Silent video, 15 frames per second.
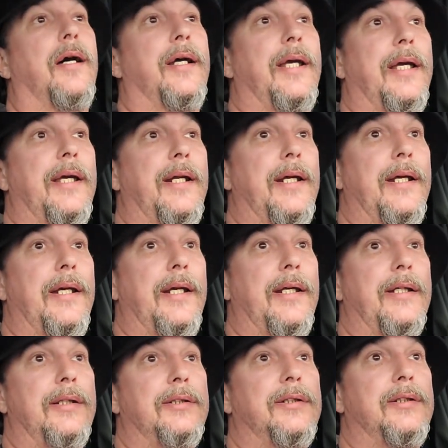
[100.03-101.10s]
It
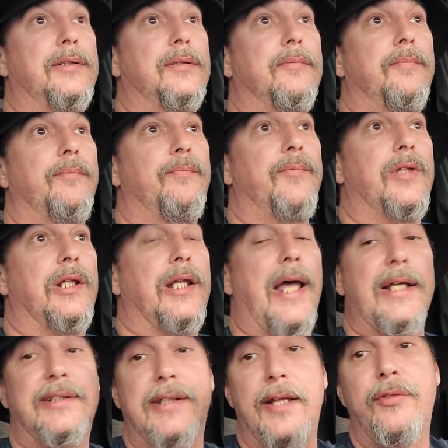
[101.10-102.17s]
is
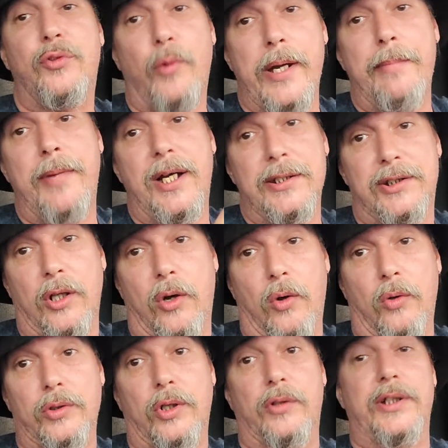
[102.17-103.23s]
less than 3 months
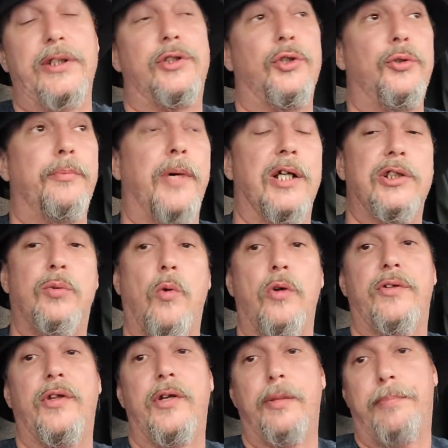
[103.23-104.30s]
old. Only 2 months
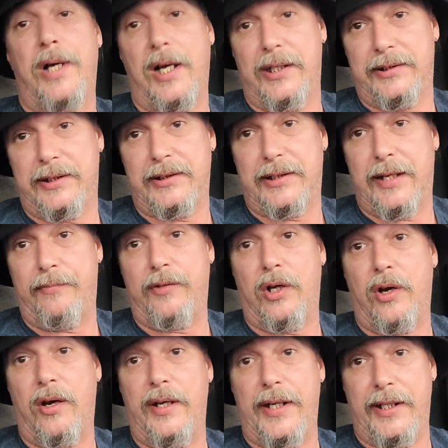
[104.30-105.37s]
worth of deposits have
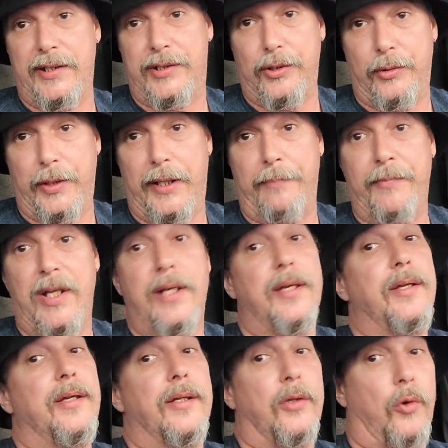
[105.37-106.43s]
gone into
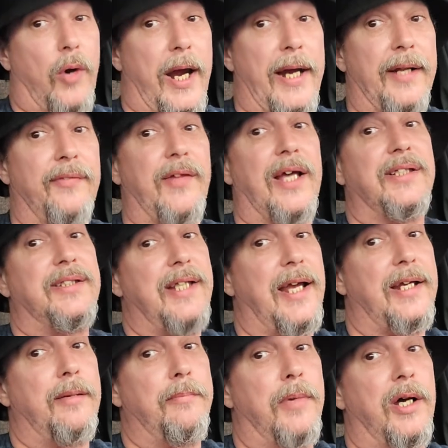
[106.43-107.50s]
it. Granted, that
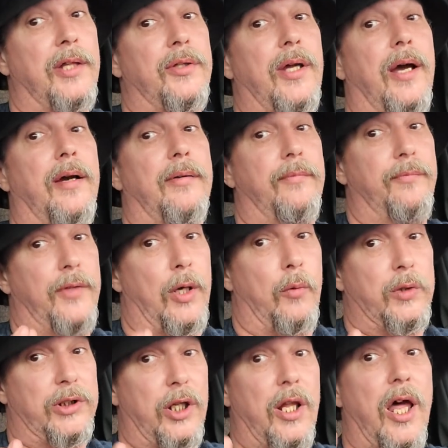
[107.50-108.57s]
second month, there
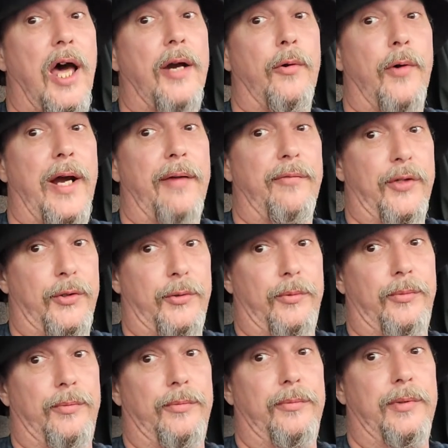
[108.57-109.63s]
was a lot of
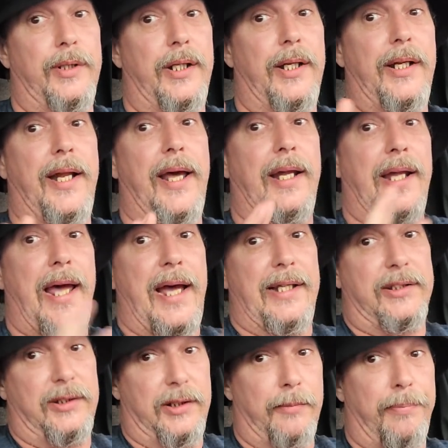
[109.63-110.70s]
revenue in that
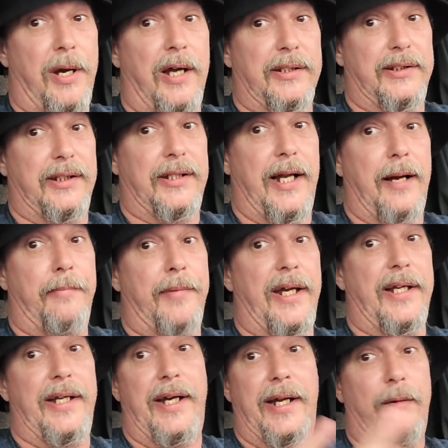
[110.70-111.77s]
last deposit that I
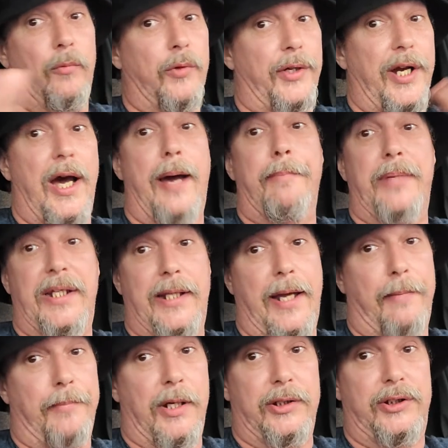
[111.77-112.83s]
made, and it will not be
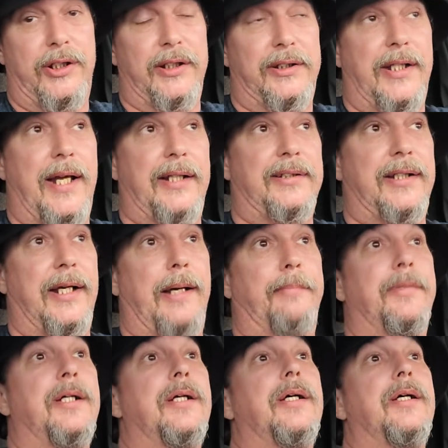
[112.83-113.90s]
that much this next
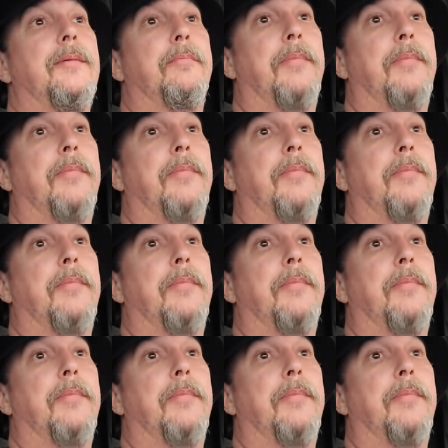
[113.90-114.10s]
time.